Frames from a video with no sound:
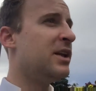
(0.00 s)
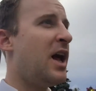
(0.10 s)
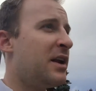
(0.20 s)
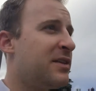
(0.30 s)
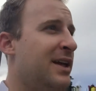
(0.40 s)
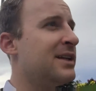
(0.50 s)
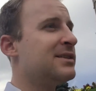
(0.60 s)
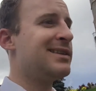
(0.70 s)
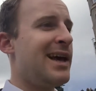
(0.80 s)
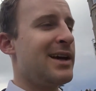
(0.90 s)
a lot of
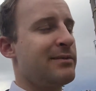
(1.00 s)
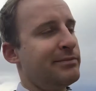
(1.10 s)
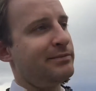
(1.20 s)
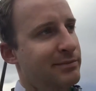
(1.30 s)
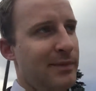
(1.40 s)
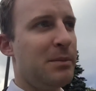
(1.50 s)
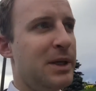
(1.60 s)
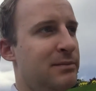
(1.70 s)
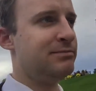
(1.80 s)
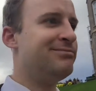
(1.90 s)
things like, I
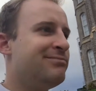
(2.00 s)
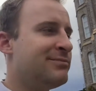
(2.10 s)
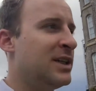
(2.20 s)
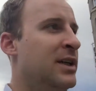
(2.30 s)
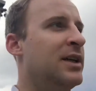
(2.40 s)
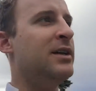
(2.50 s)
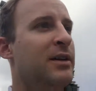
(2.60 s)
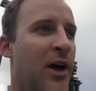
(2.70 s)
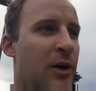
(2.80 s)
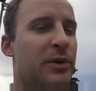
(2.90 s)
mean,
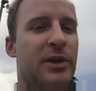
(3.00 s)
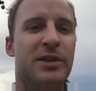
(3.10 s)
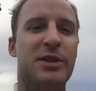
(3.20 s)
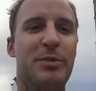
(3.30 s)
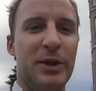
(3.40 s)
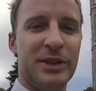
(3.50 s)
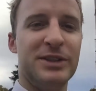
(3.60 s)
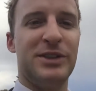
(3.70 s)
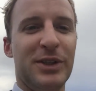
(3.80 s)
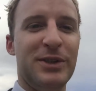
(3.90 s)
all religious
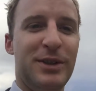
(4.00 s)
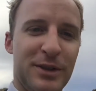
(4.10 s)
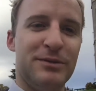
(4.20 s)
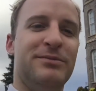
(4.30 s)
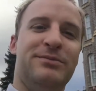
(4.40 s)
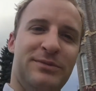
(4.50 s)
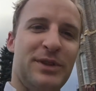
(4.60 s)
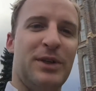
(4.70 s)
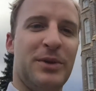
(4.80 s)
buildings do to their